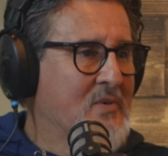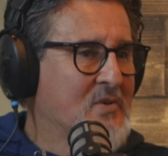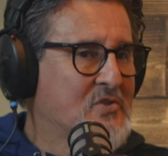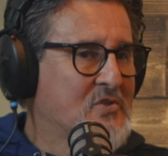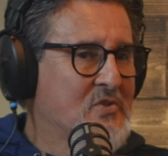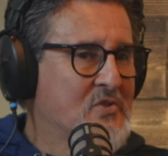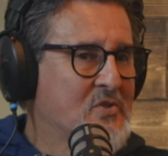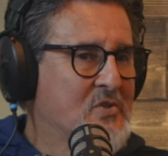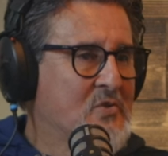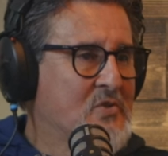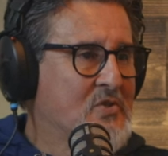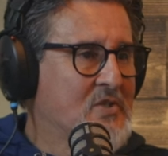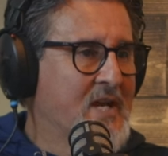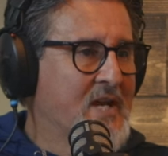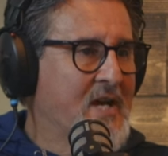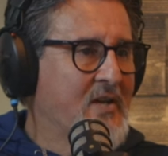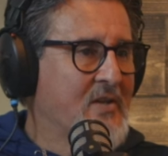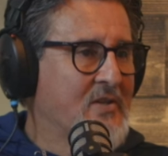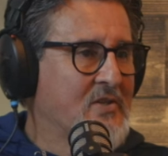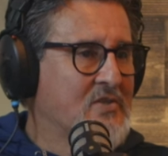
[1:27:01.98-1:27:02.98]
up and it's a new
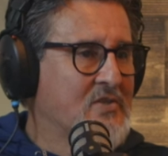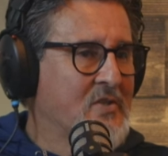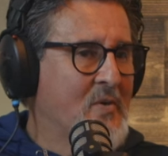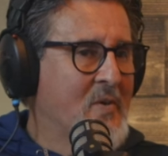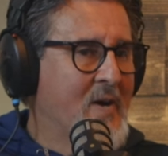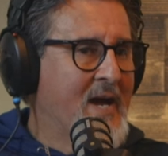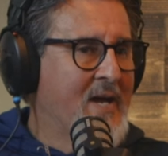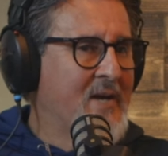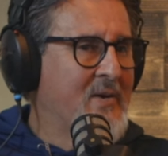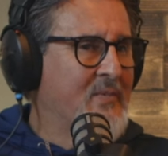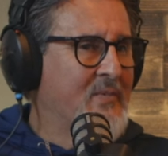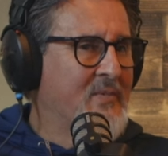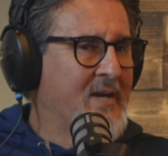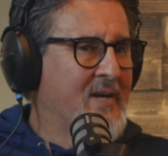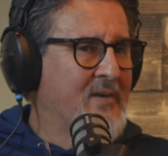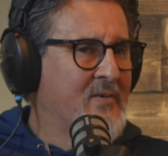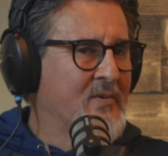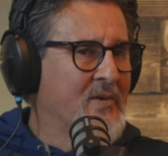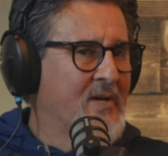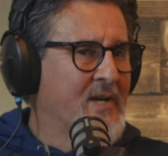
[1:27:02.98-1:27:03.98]
challenge. So I don't,
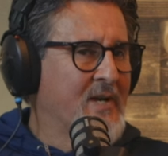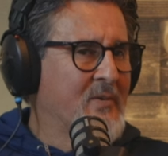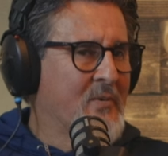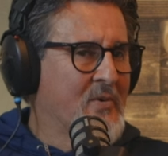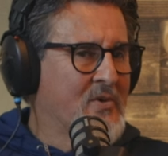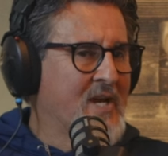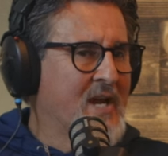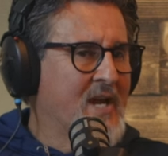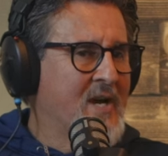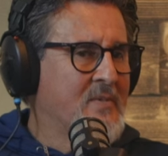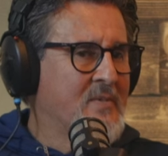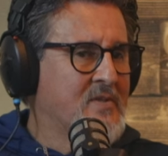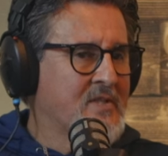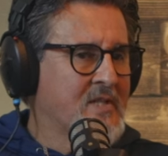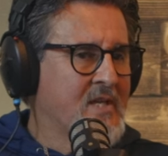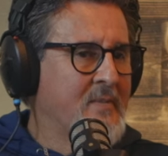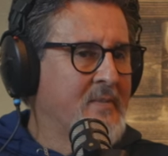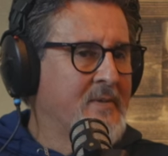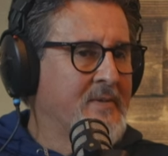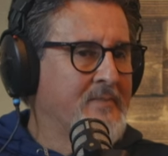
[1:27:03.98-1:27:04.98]
I don't, uh,
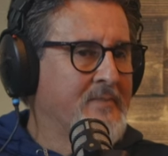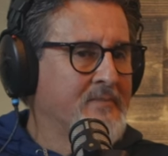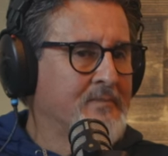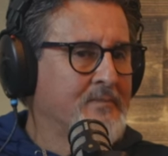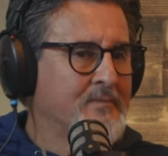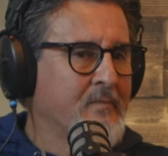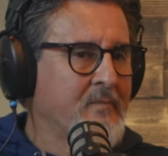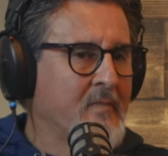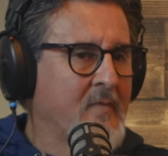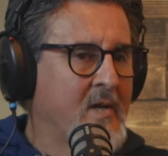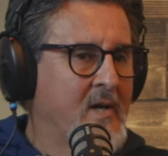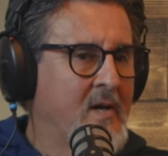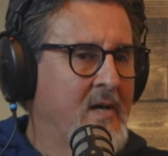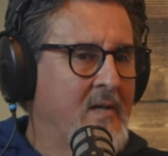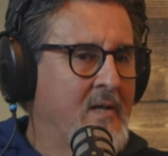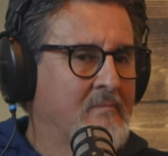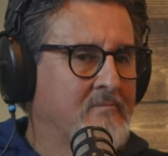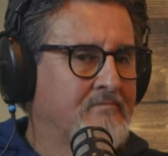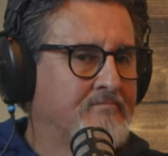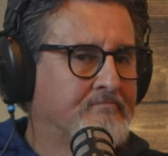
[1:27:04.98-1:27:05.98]
retirement's coming.
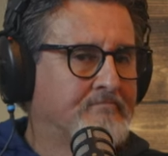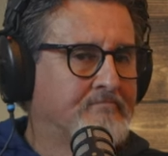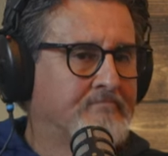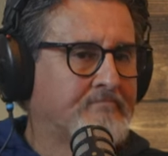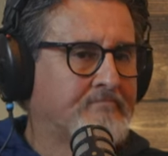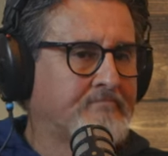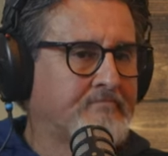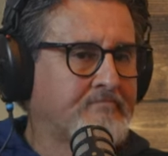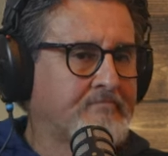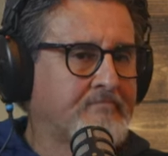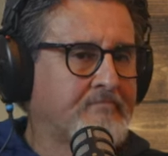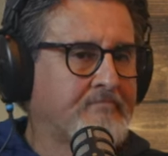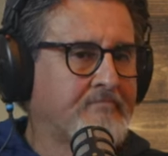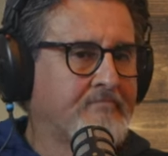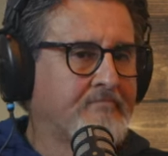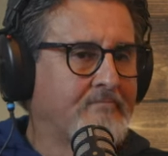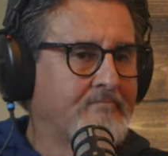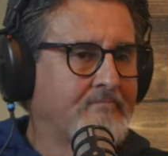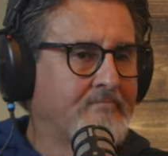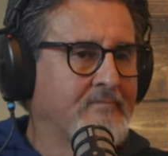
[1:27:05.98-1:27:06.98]
Um,
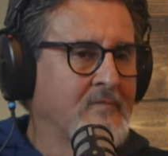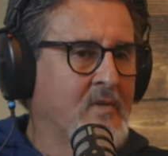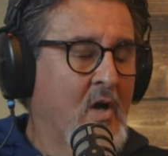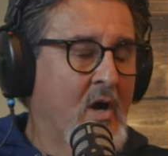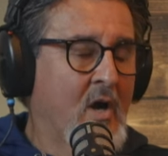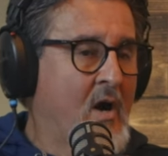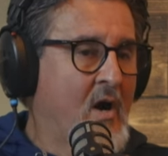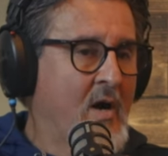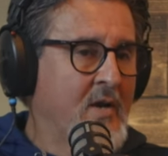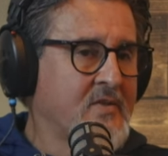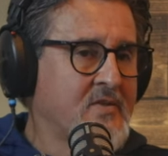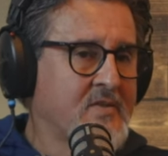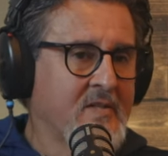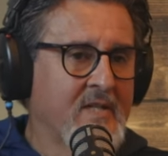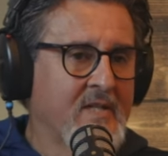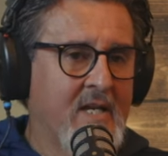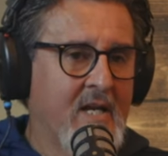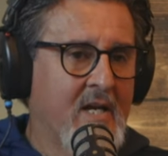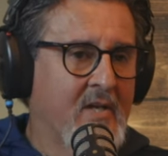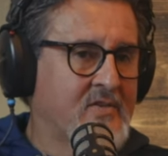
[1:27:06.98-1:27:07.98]

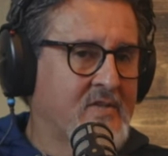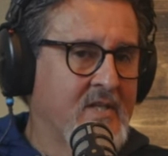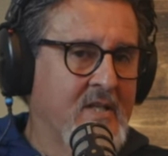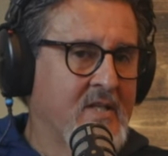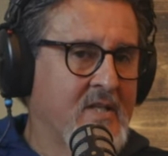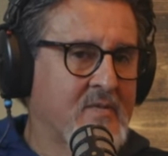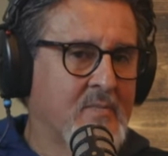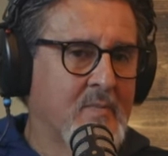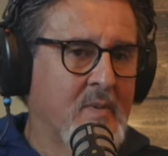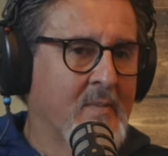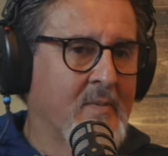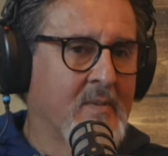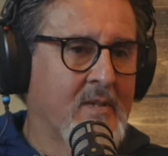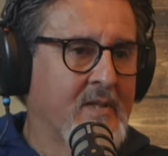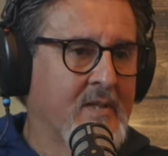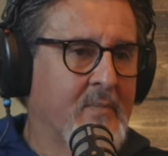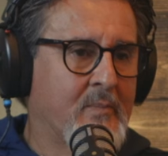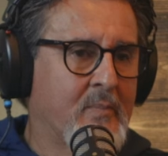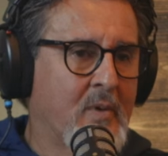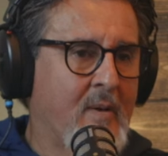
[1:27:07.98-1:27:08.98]
honestly, and I'll say this
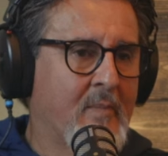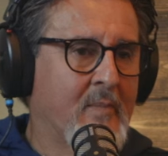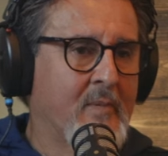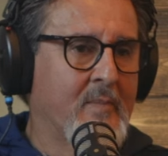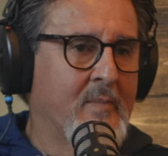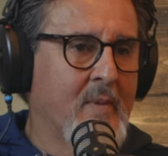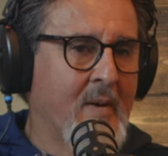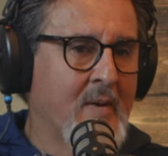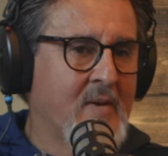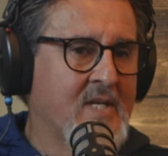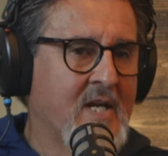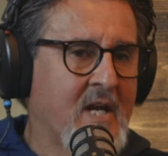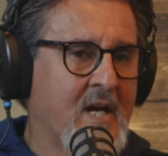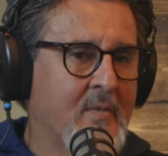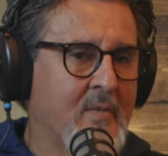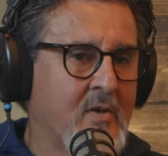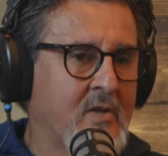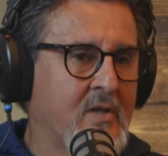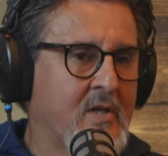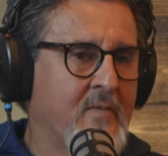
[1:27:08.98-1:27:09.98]
publicly, probably my
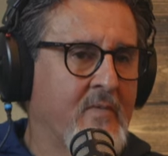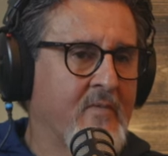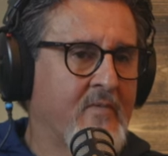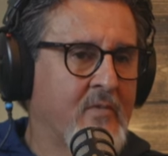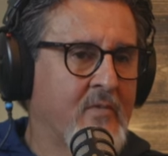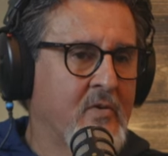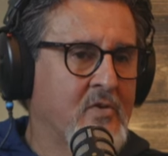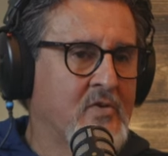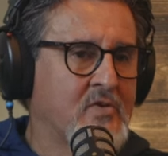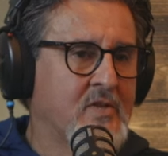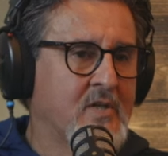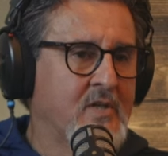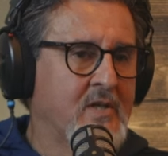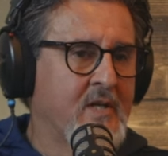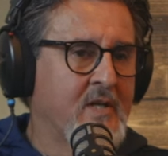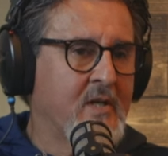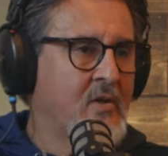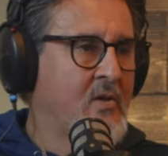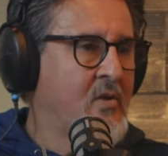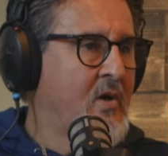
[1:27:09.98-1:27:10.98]
retirement will come first
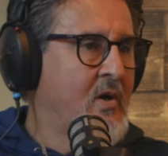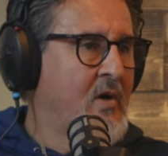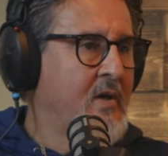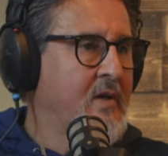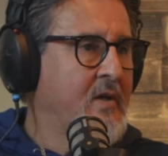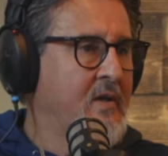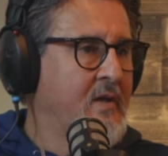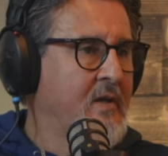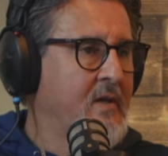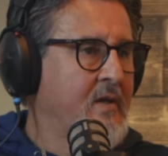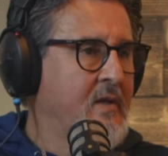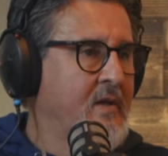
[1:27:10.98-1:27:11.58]
at Clark